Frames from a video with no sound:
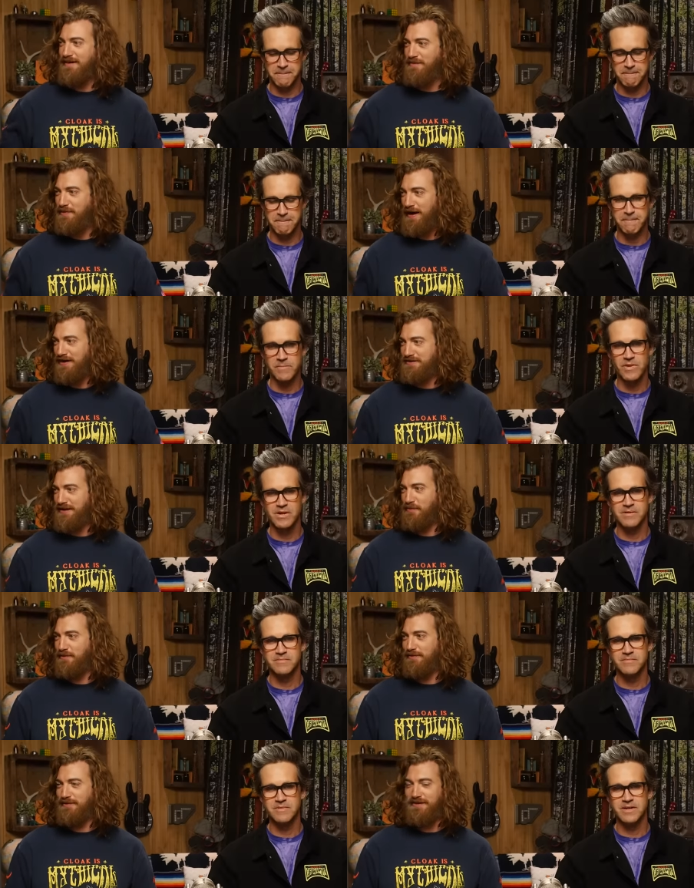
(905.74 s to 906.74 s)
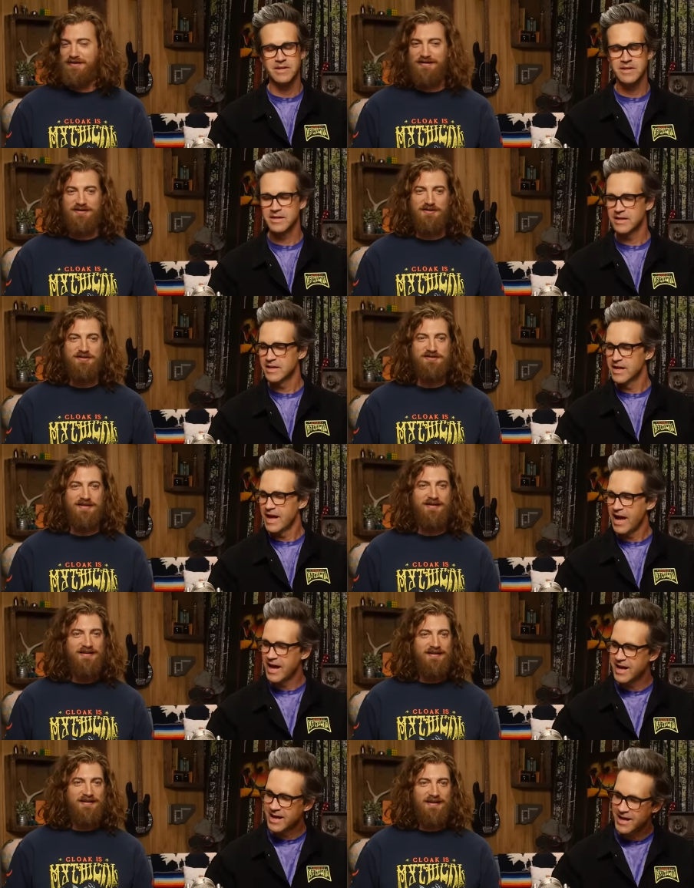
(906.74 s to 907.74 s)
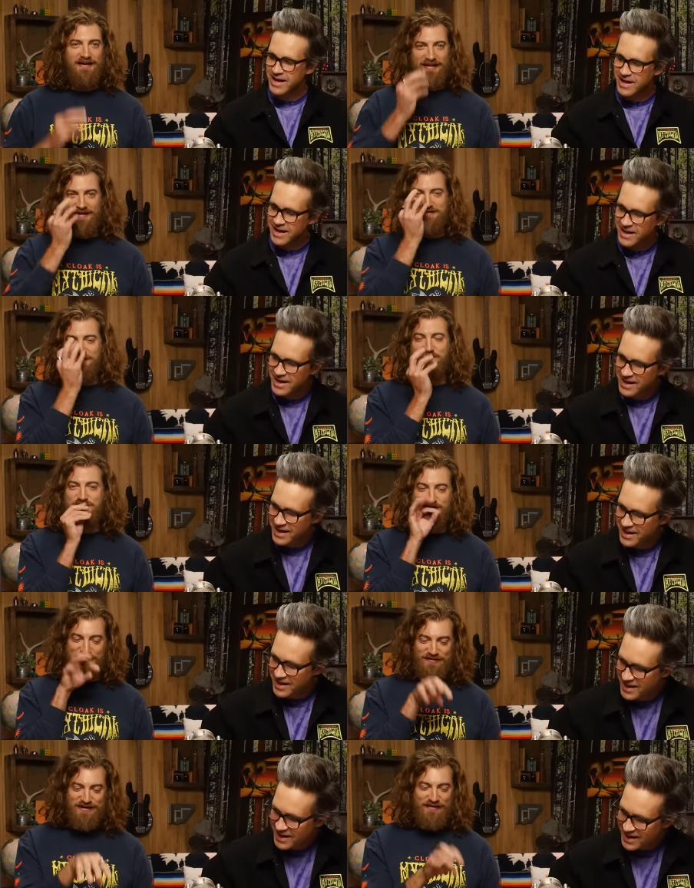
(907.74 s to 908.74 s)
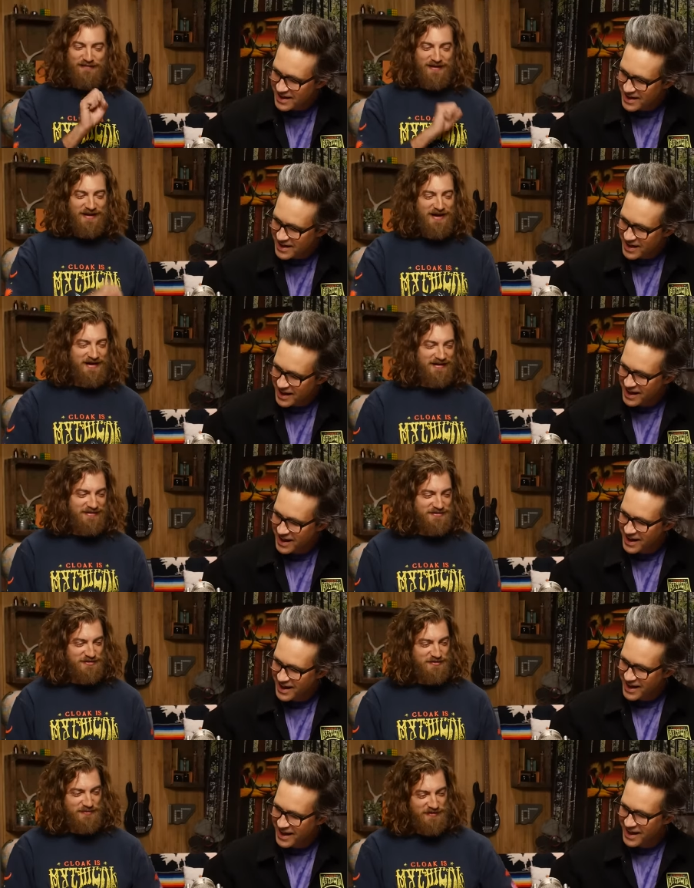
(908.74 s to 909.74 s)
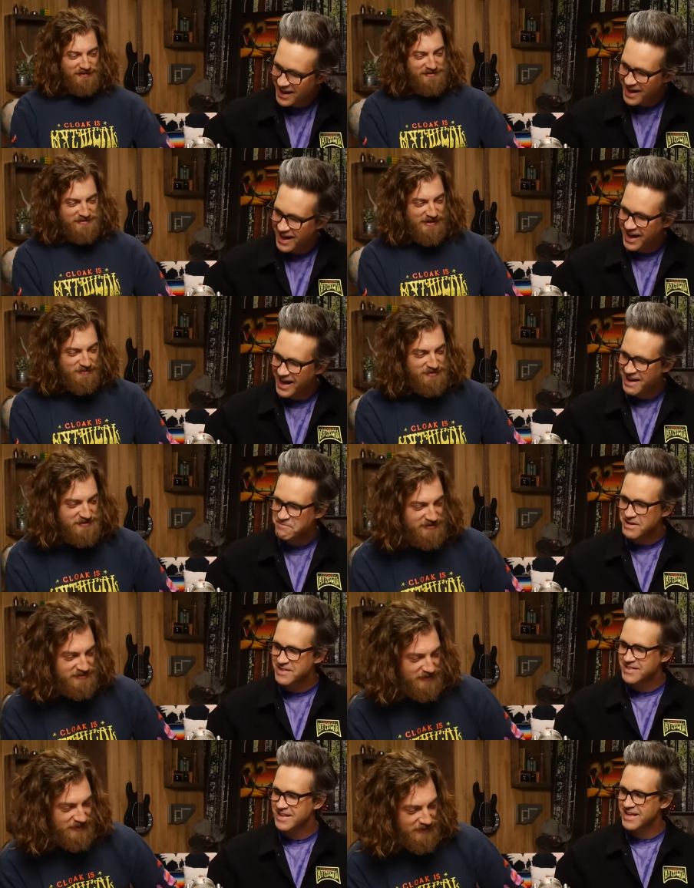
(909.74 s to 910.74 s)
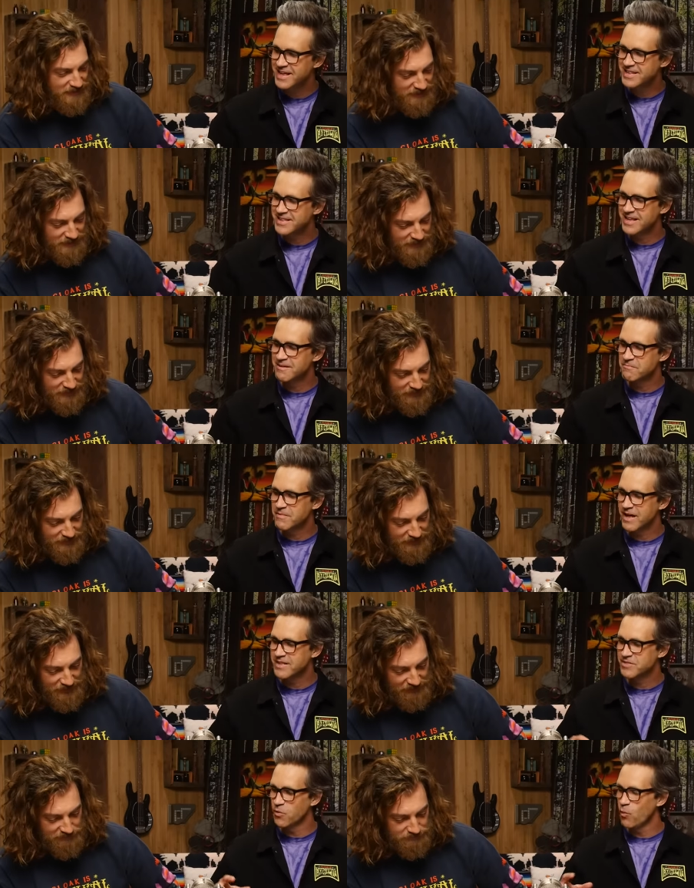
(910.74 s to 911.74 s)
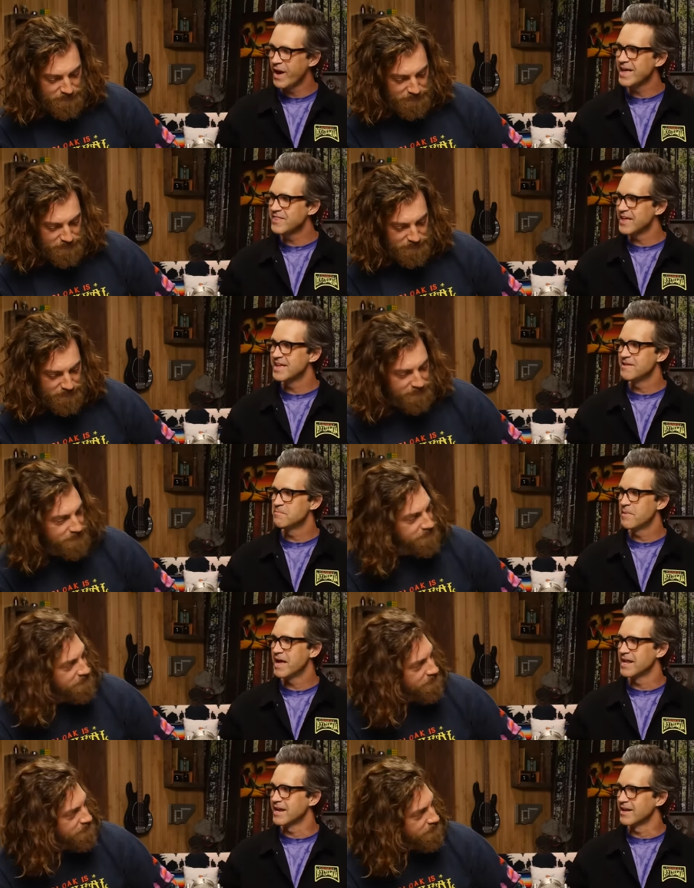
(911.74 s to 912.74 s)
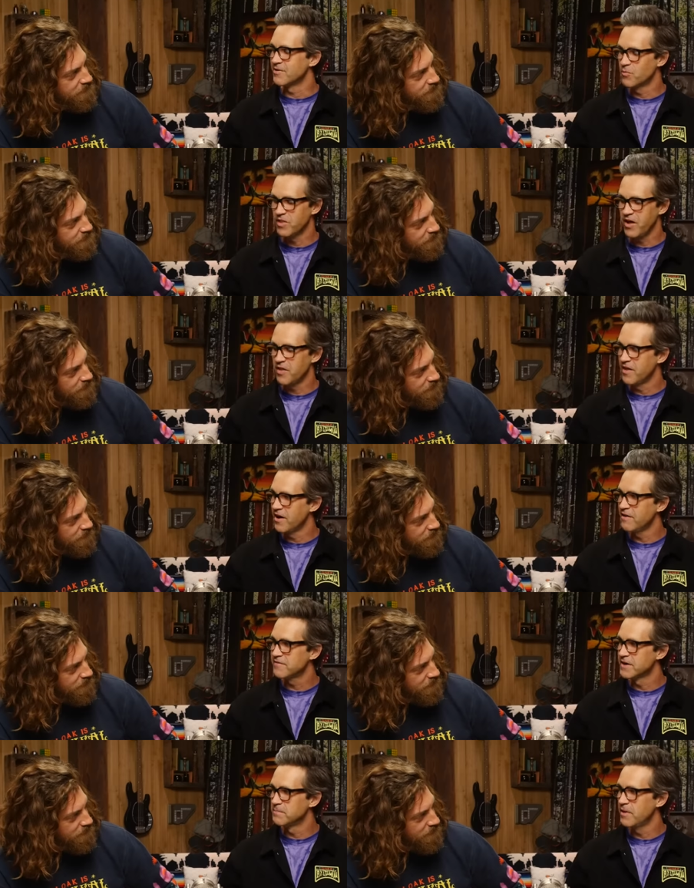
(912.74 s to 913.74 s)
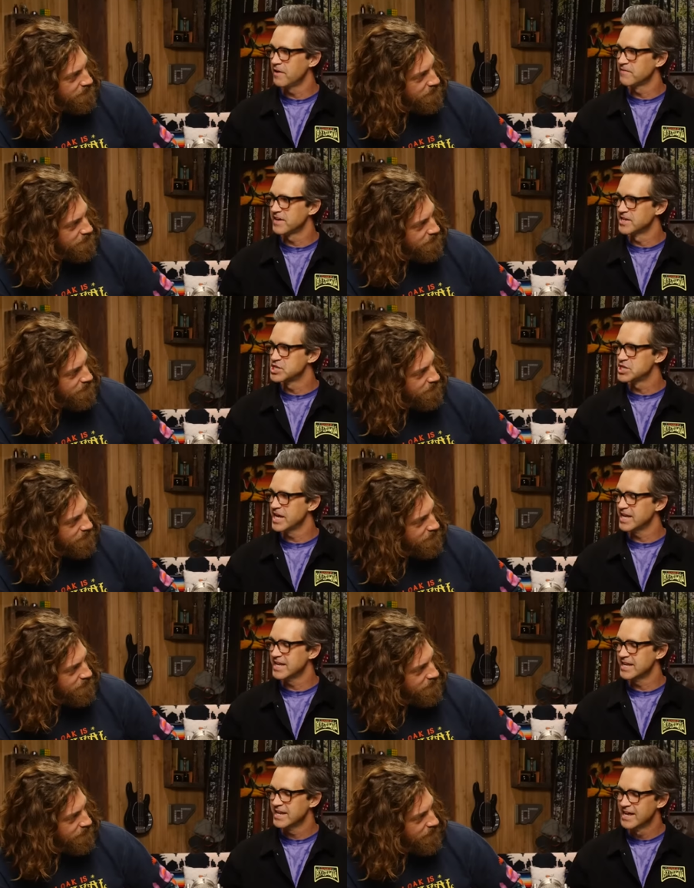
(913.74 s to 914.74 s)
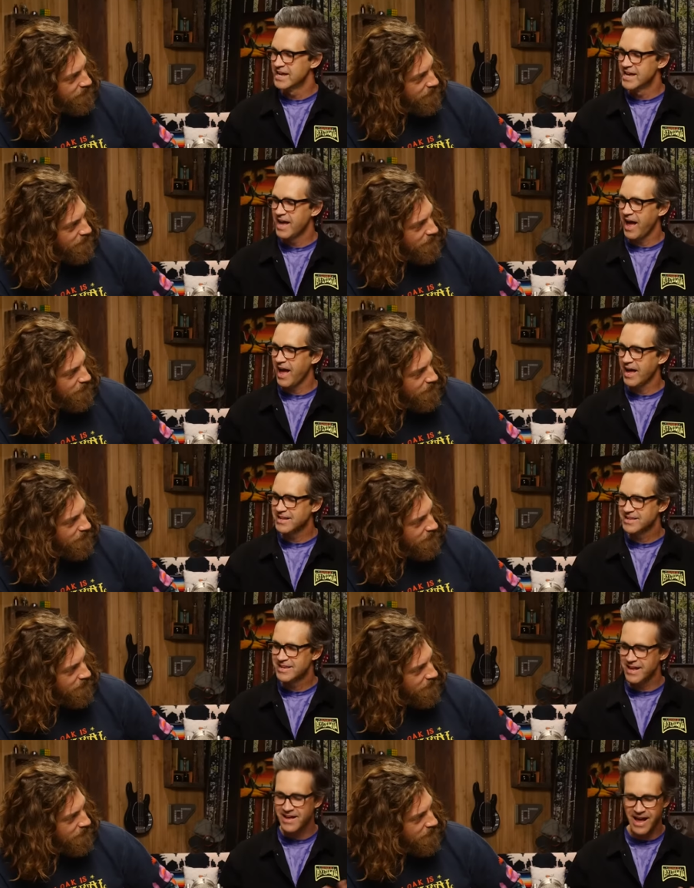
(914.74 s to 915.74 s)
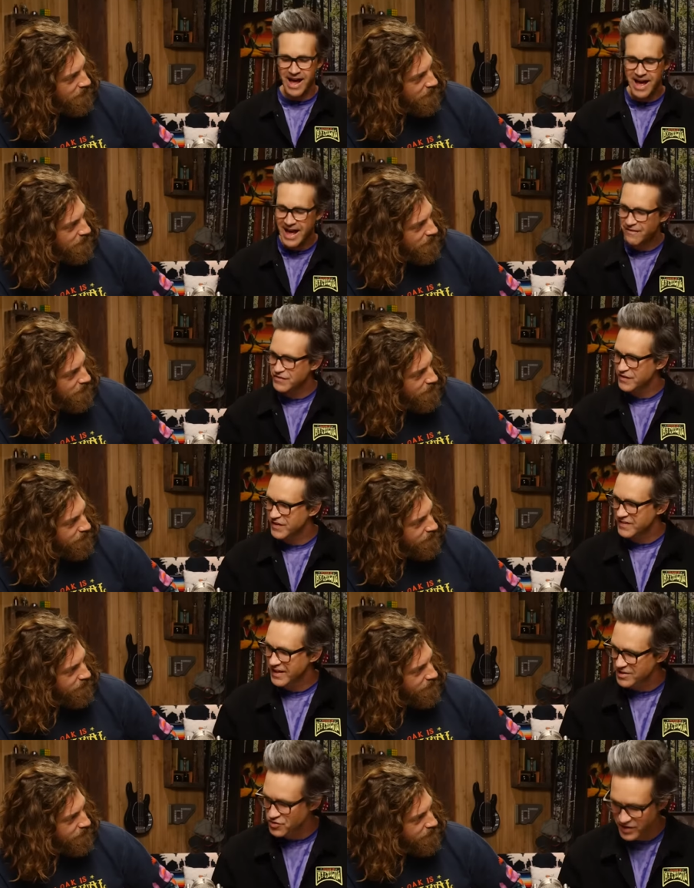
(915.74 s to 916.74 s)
Speaker 1: in the past couple of years, yeah, that some of Trevor definitely got into one of these sandwiches. I mean,
Speaker 2: the way that he made it, with all the huffing and puffing and shaking, I have to think that